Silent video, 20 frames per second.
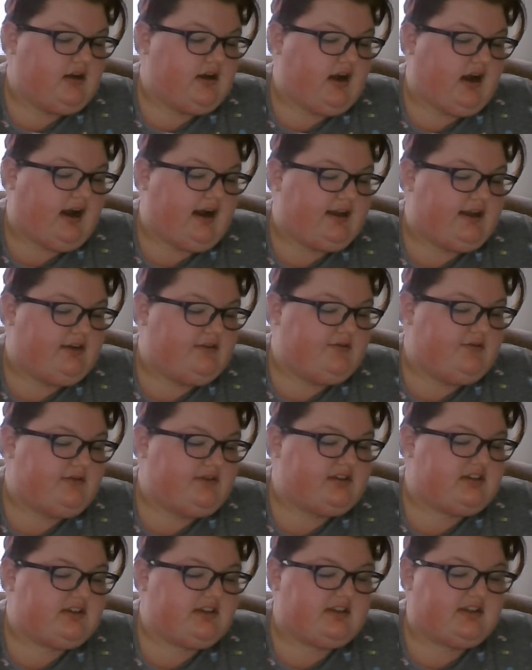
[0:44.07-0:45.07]
I
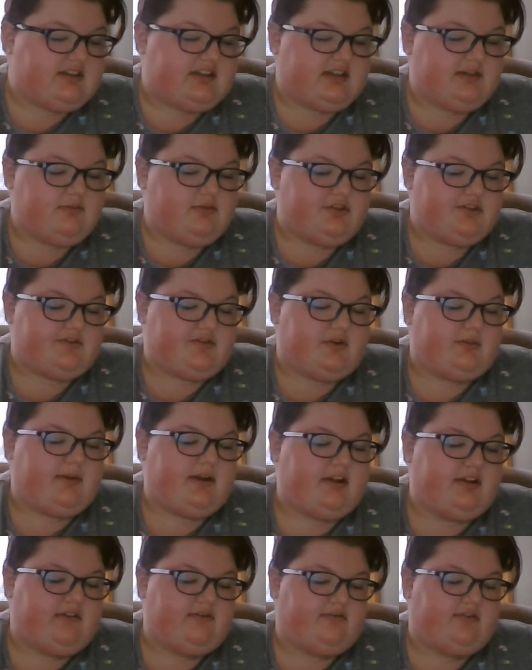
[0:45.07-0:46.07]
used the symbols for
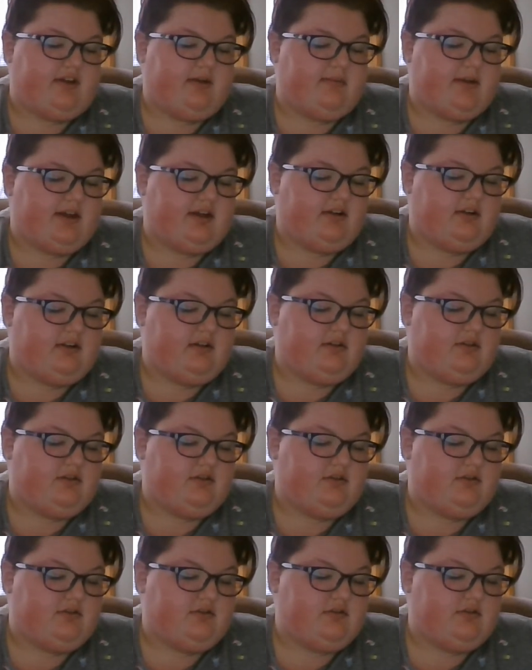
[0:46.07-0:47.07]
male and female,
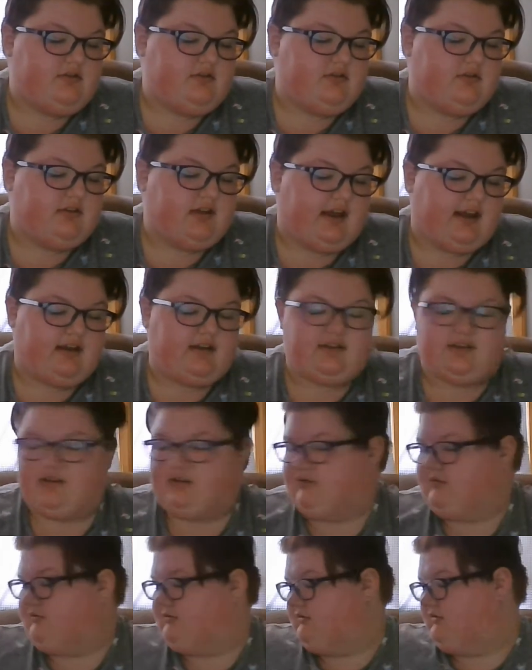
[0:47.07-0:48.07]
like
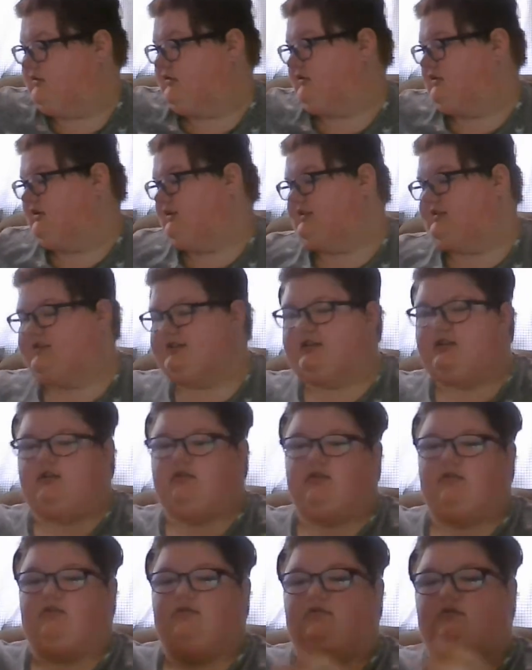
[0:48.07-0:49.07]
these little